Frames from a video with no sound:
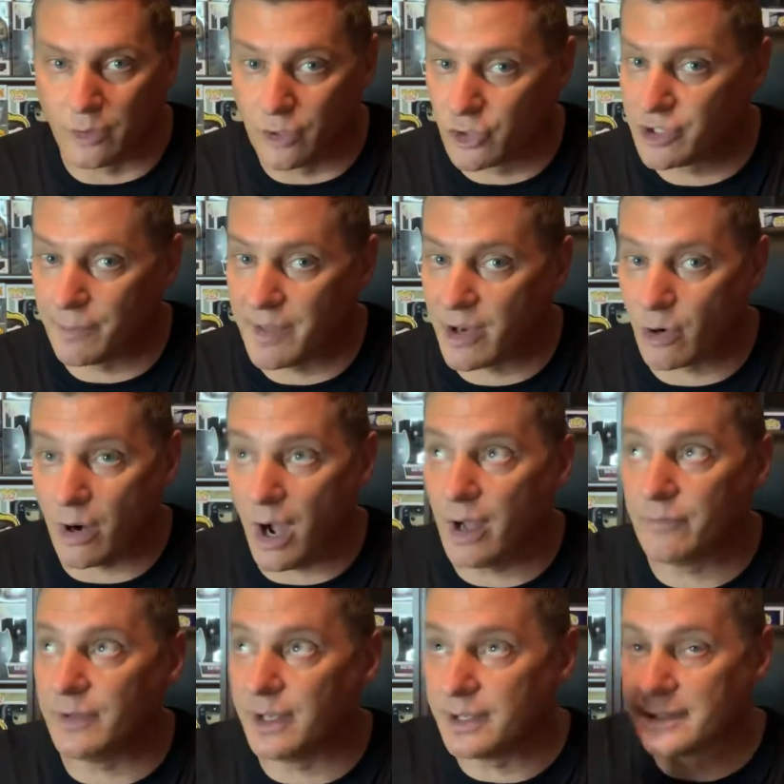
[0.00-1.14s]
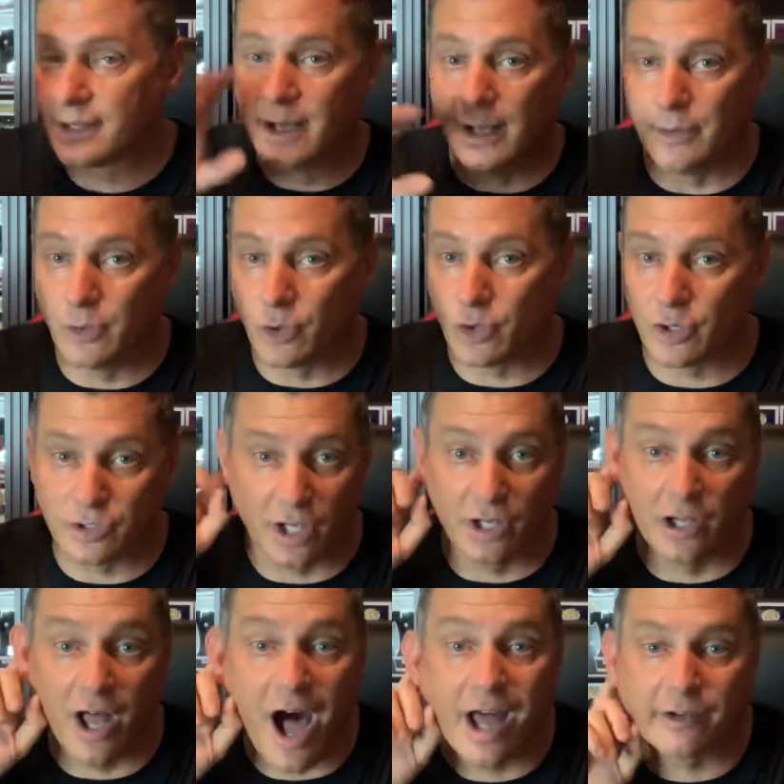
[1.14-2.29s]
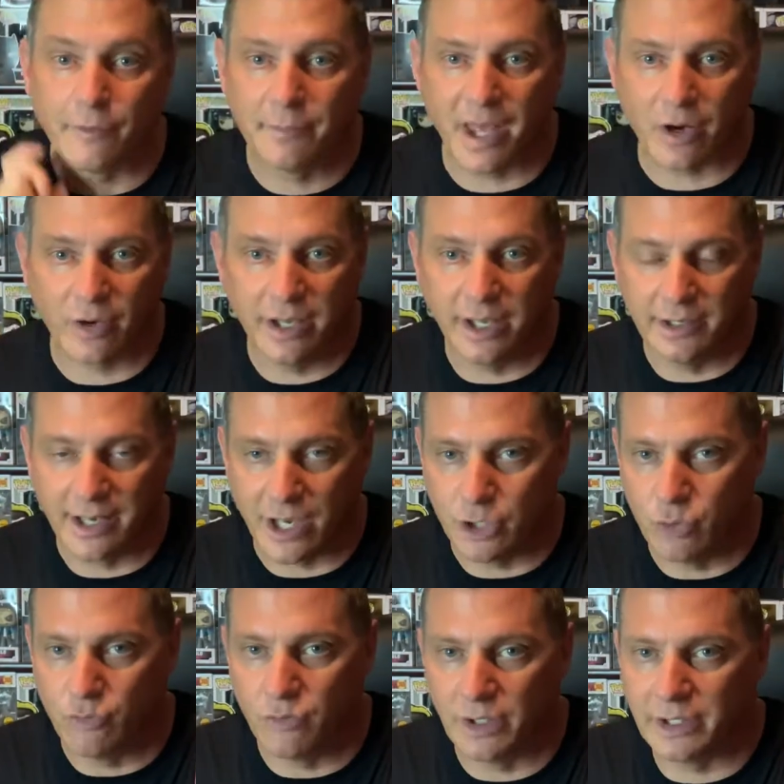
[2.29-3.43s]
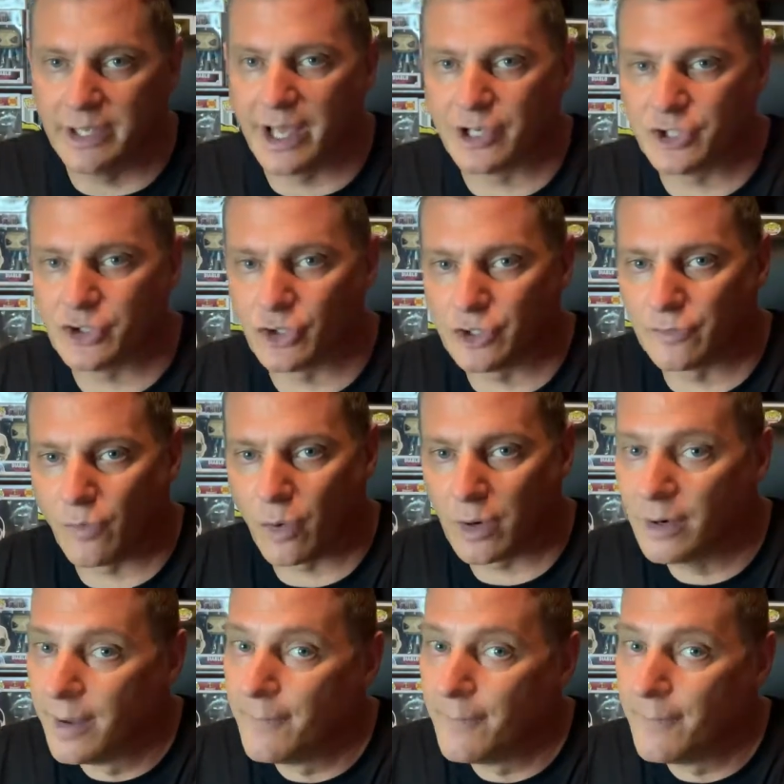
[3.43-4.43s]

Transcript: There's some that are obvious, and then there's a lot of them that are hidden that you really got to search for.